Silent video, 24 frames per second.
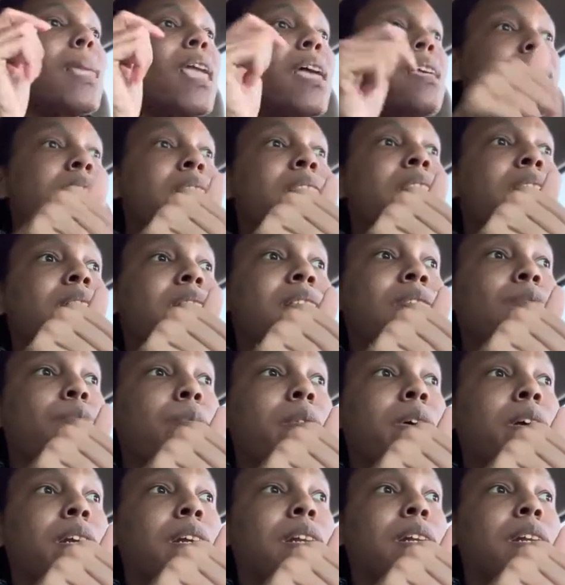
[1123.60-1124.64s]
This
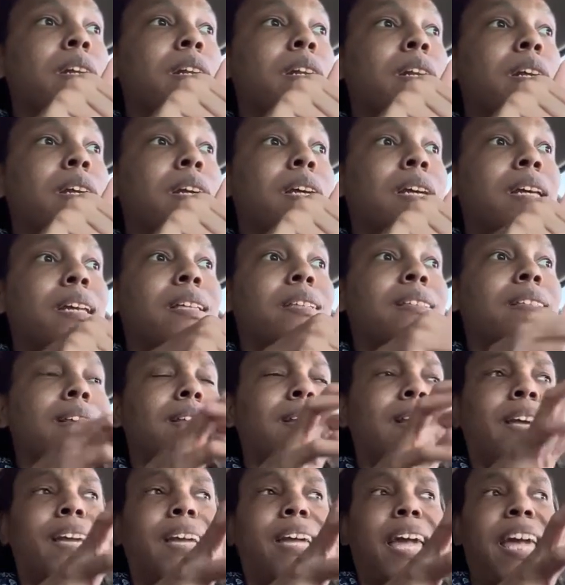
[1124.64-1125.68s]
one ends at
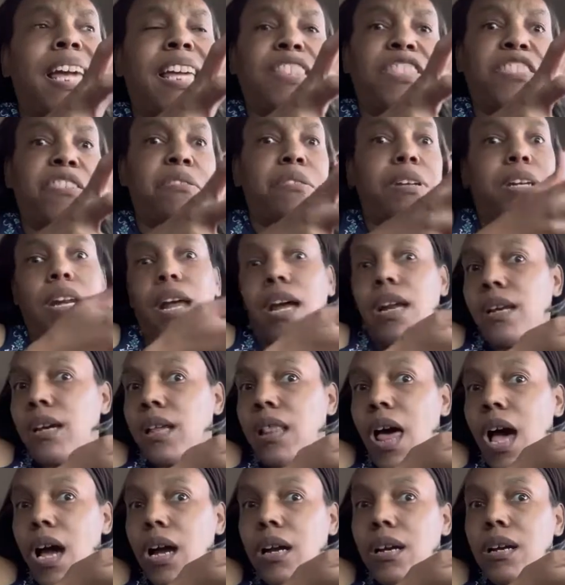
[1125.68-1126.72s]
like 8:30, 9
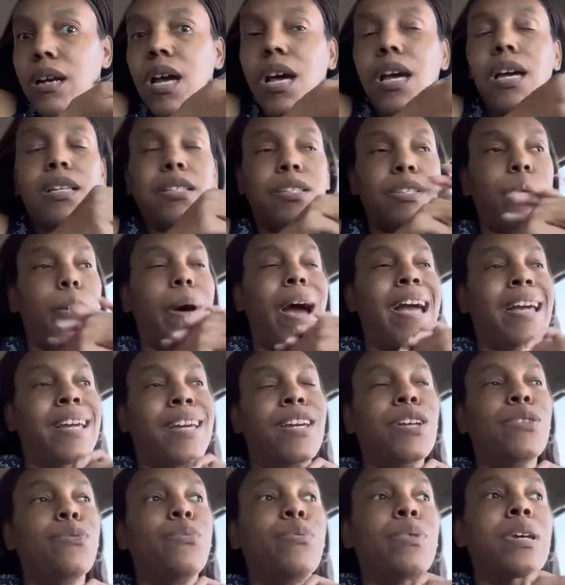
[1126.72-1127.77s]
o'clock. So I
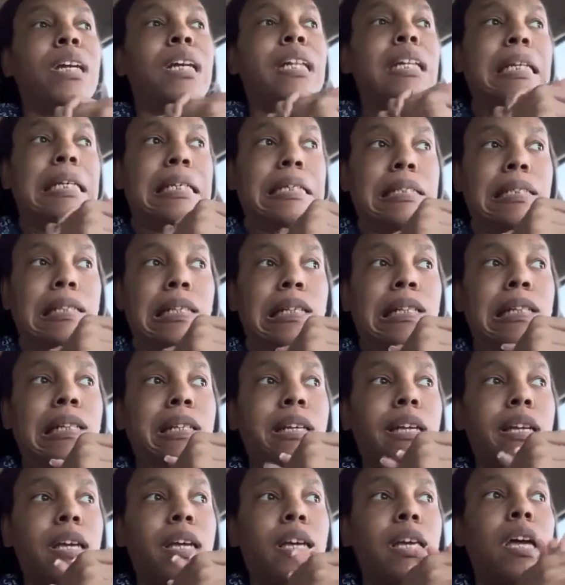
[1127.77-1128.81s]
could
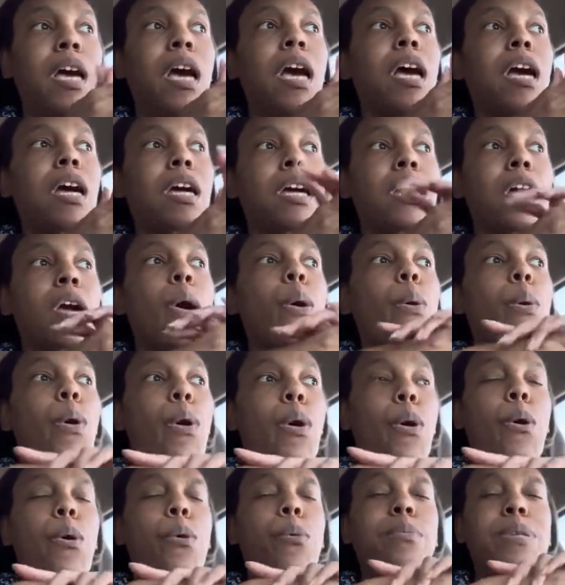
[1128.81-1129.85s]
realistically go
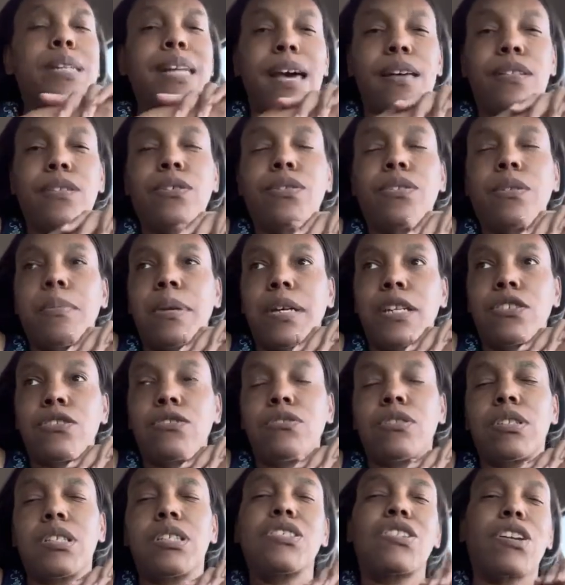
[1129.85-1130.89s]
home, download the
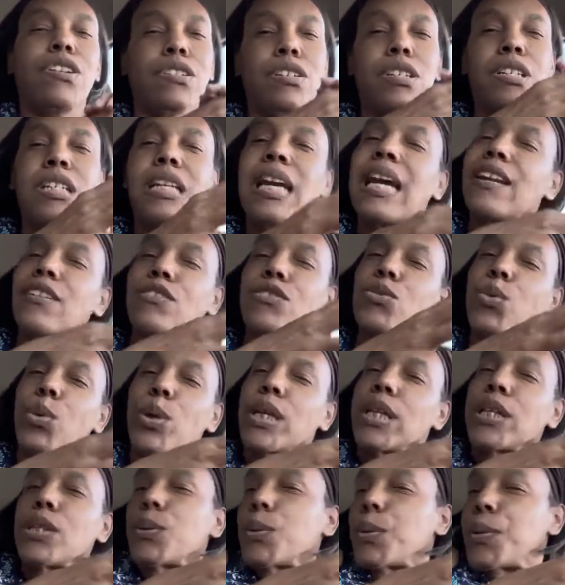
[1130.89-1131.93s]
pictures, and start kind of
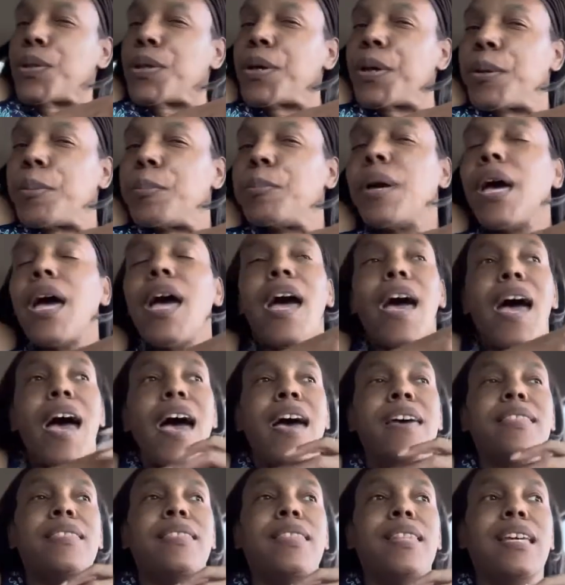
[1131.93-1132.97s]
sorting through them,
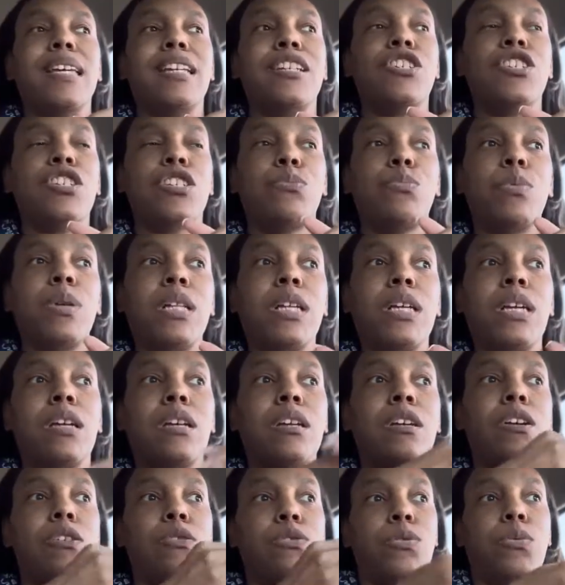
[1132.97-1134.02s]
and then just really
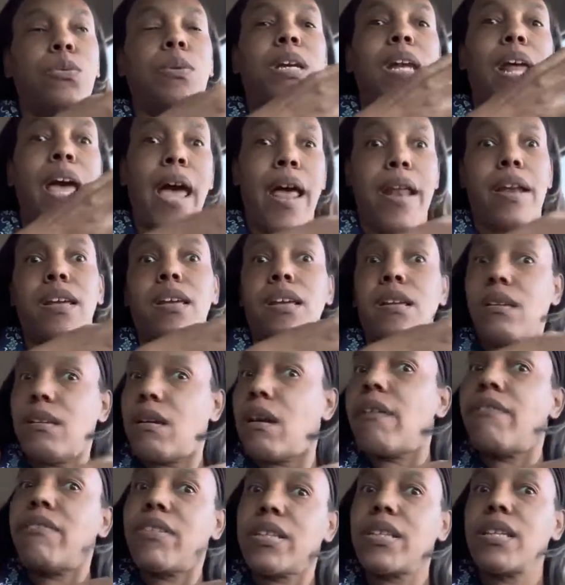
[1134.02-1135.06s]
go through and edit
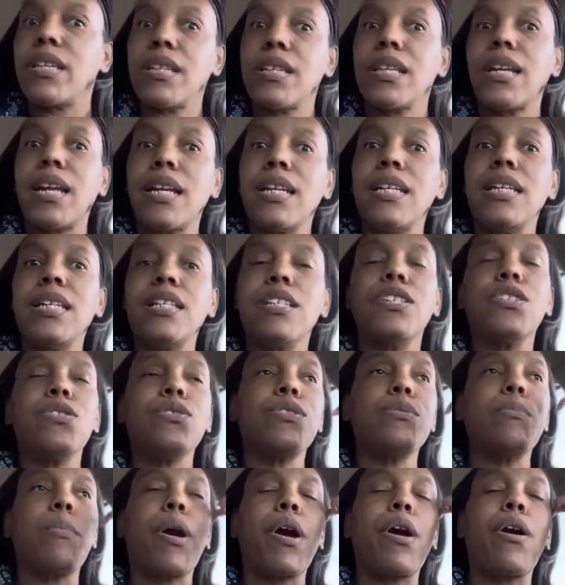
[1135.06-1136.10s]
everything that I need to do
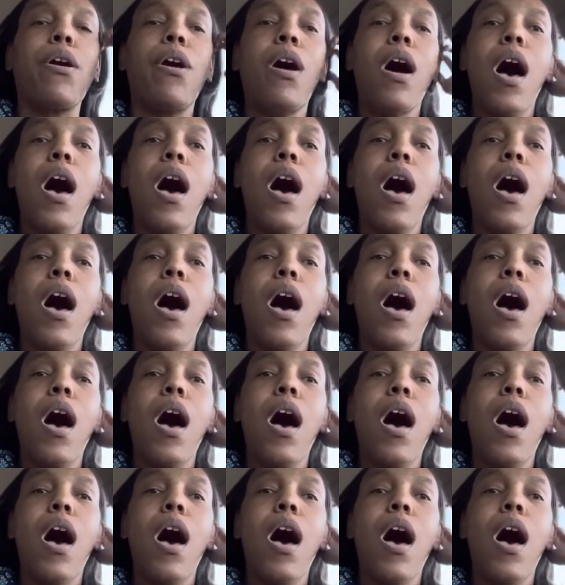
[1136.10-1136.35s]
tomorrow.